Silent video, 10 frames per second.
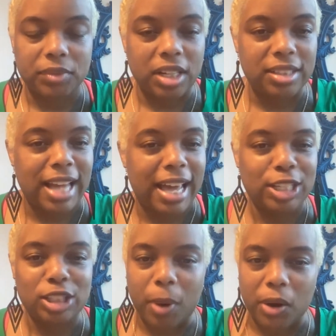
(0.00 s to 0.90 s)
It is not
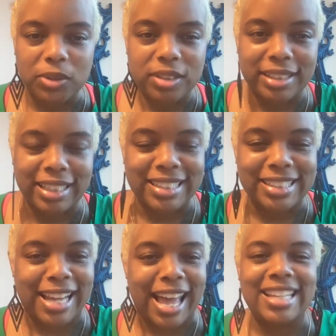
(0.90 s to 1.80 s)
us personally,
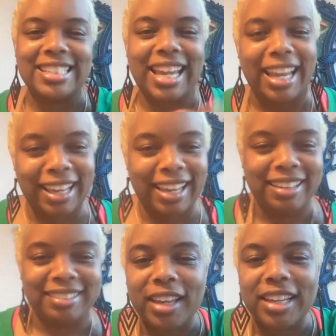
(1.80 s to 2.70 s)
it's not
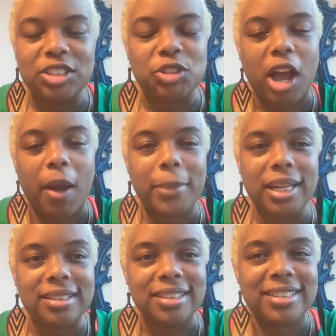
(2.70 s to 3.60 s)
Danny. It is our
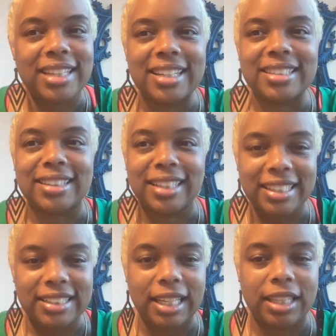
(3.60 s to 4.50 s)
business that is
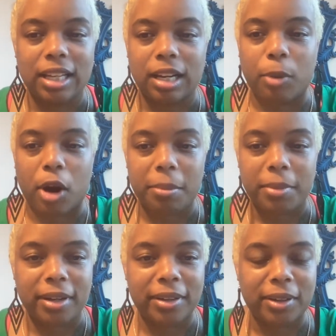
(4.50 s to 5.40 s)
leasing the apartment.